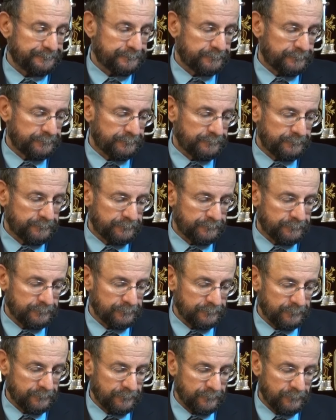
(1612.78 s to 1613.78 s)

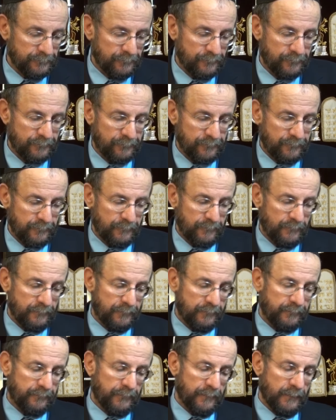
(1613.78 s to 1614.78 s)

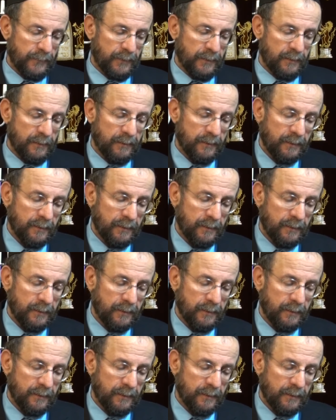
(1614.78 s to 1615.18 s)
No one is speaking in this clip.